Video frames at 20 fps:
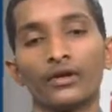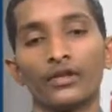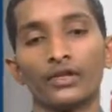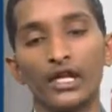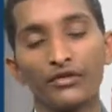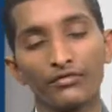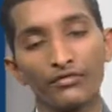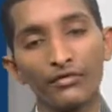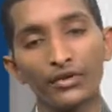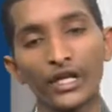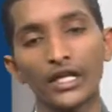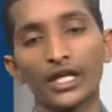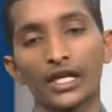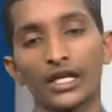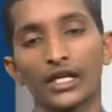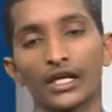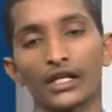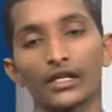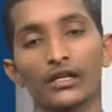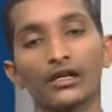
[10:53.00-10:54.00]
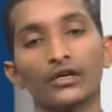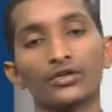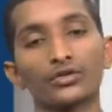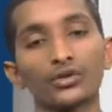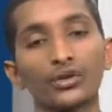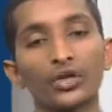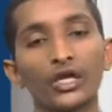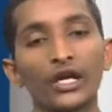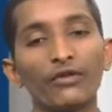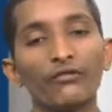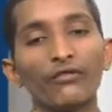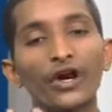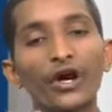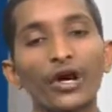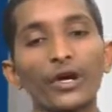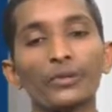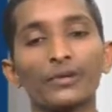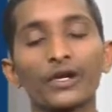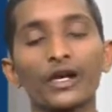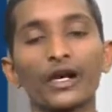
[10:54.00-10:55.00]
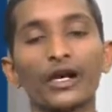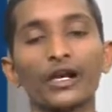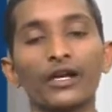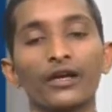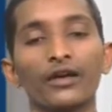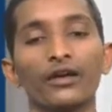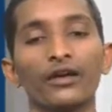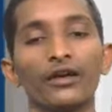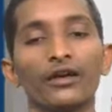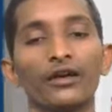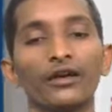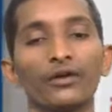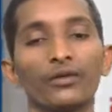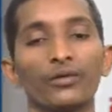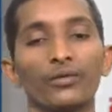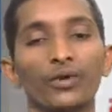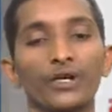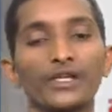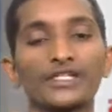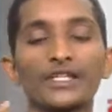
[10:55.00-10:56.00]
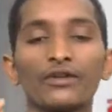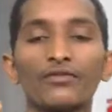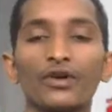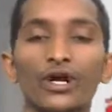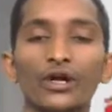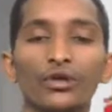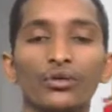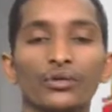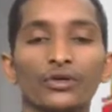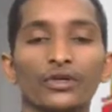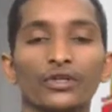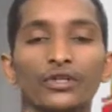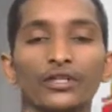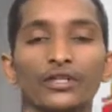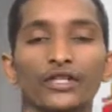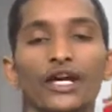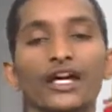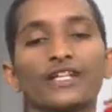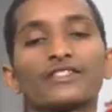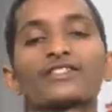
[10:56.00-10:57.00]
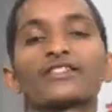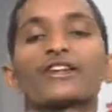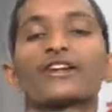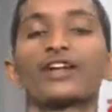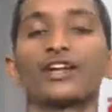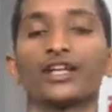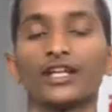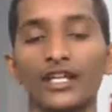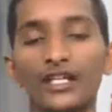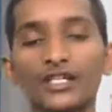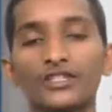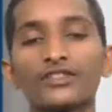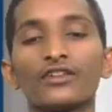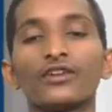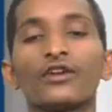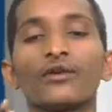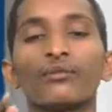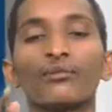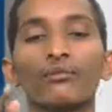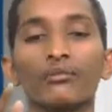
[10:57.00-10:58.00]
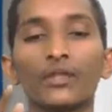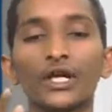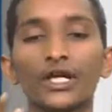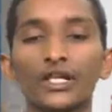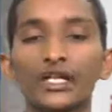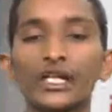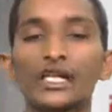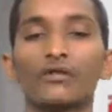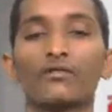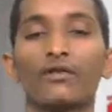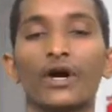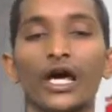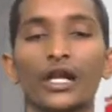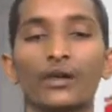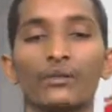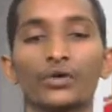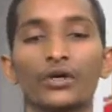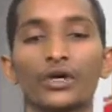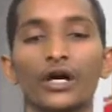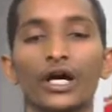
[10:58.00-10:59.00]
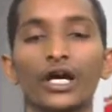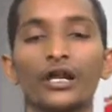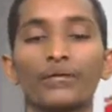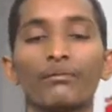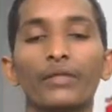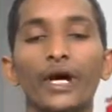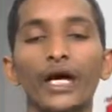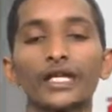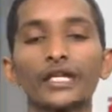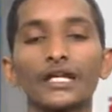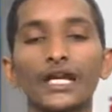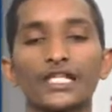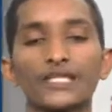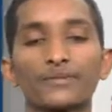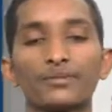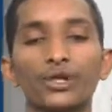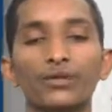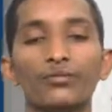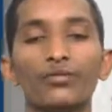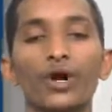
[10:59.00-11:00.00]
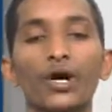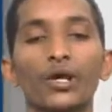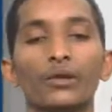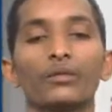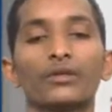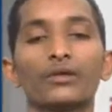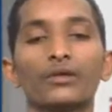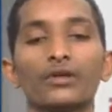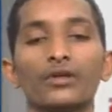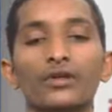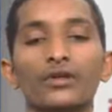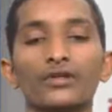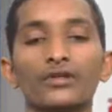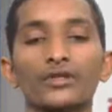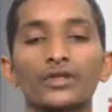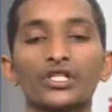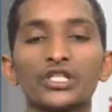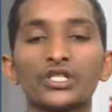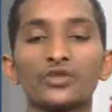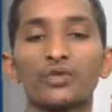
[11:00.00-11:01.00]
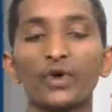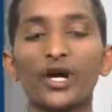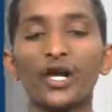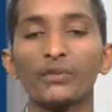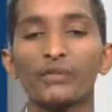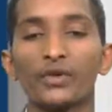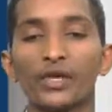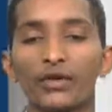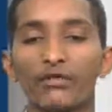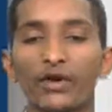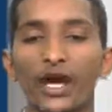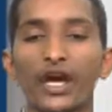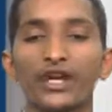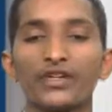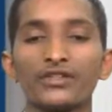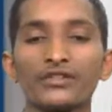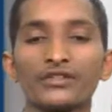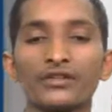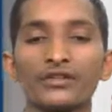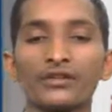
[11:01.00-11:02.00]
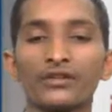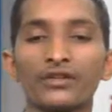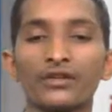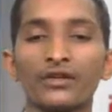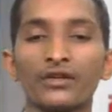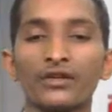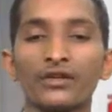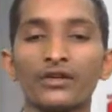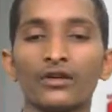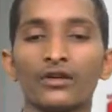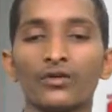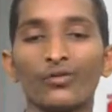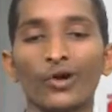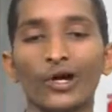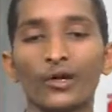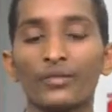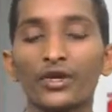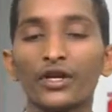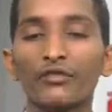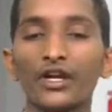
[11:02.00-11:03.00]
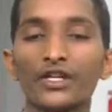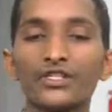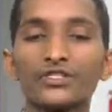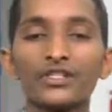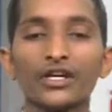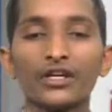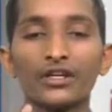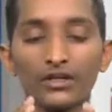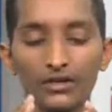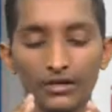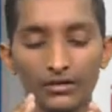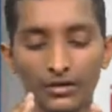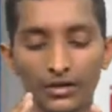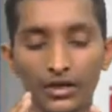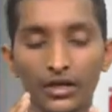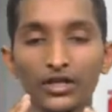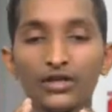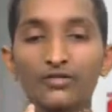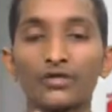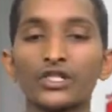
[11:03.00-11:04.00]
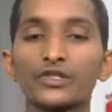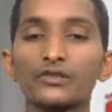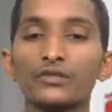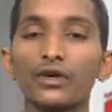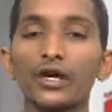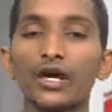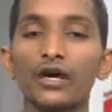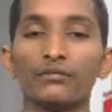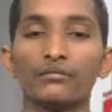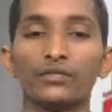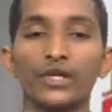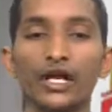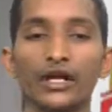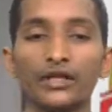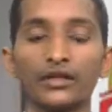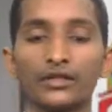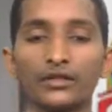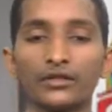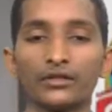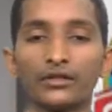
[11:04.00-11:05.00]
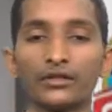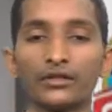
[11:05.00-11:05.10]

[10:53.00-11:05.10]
left ventricle through a valve called, what is the valve? Yes, it is mitral valve or bicuspid wall. So this valve prevents the reverse flow of blood.